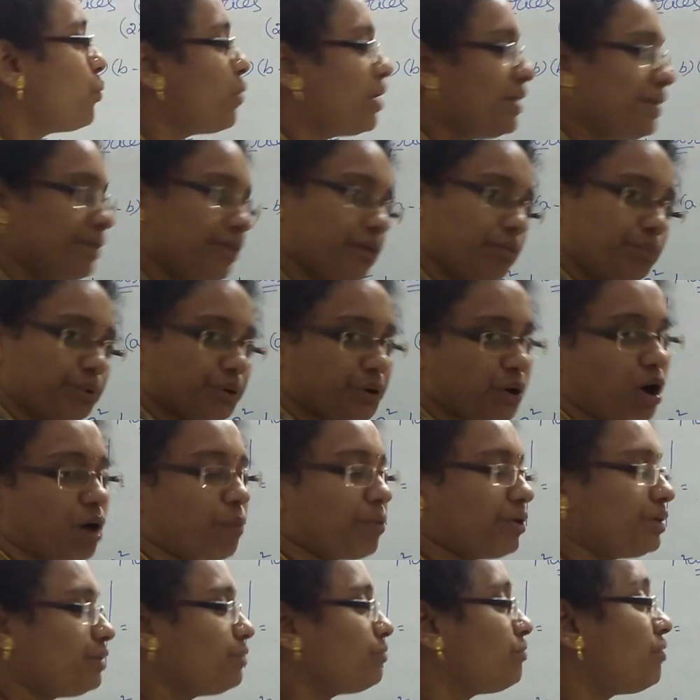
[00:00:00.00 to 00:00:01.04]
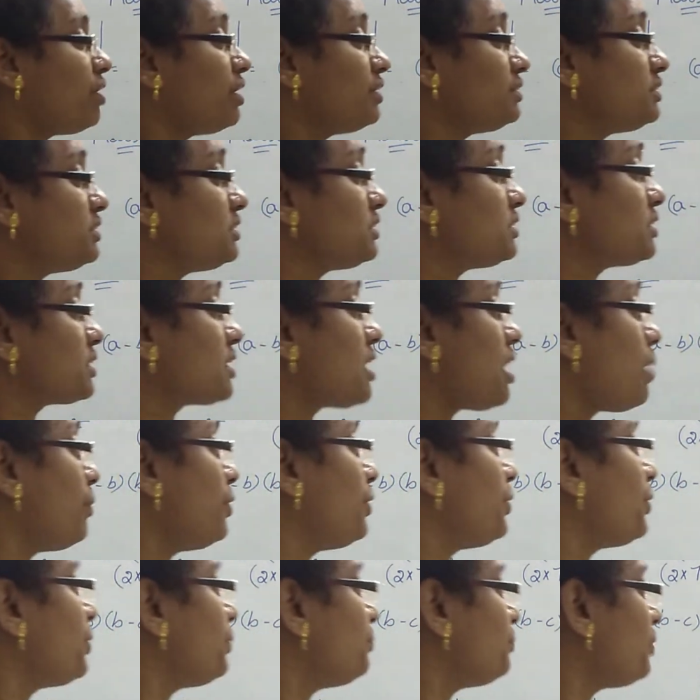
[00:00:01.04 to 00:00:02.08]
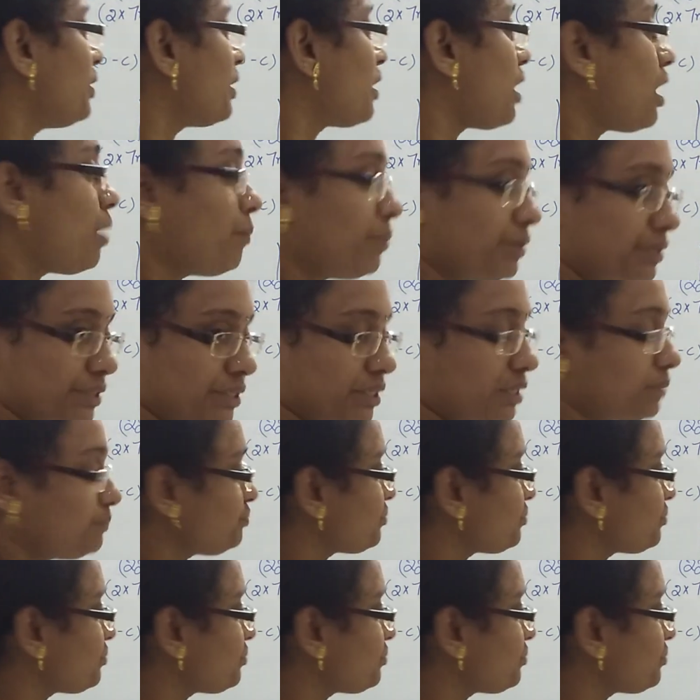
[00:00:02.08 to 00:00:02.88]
one term is common. What is the common term? Common term,